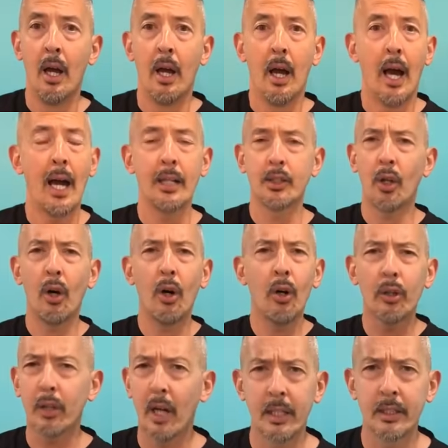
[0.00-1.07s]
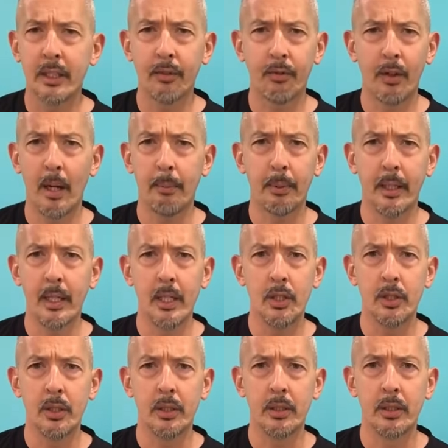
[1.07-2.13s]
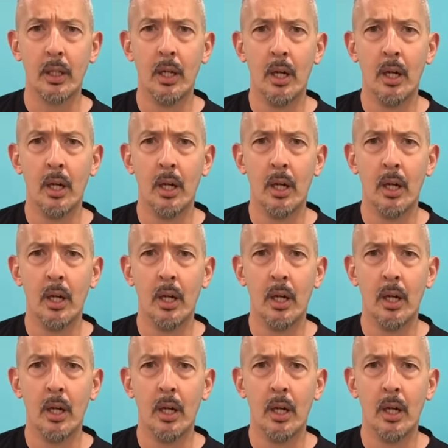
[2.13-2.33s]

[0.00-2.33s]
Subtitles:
has all kinds of different applications.